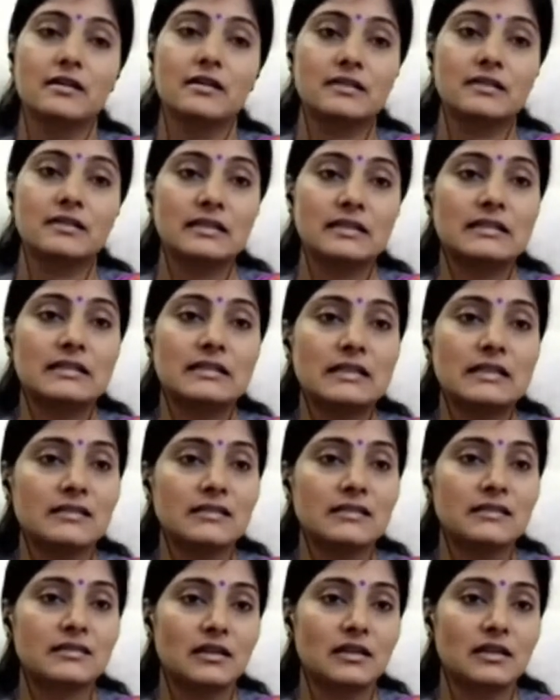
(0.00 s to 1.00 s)
since
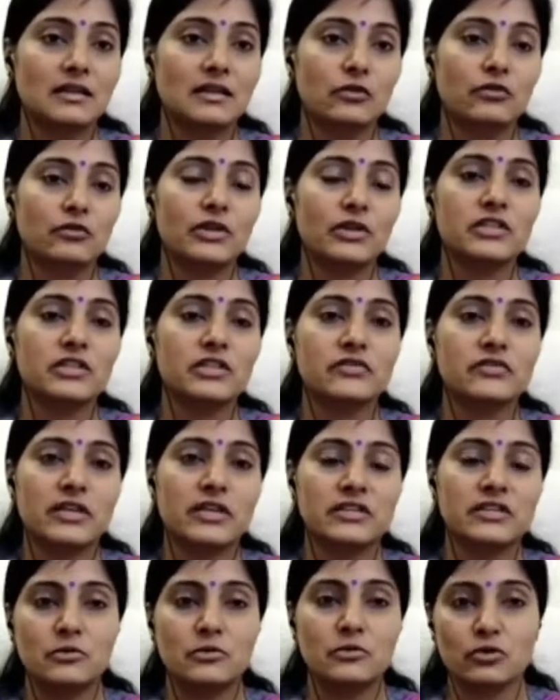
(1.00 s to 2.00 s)
his first
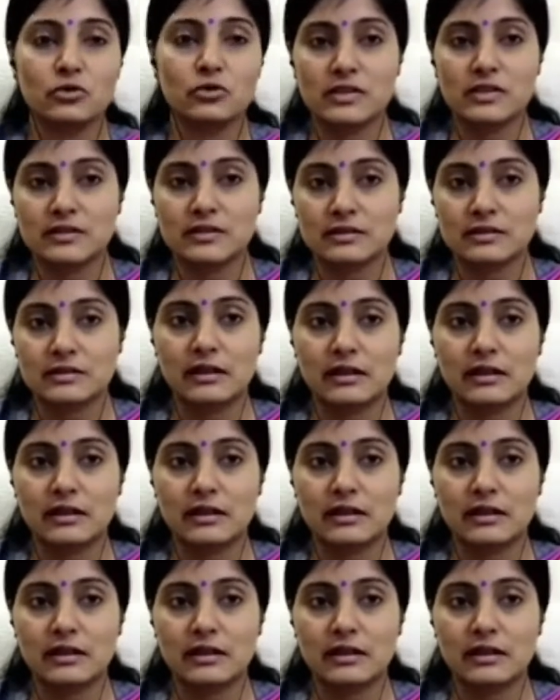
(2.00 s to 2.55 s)
regime to this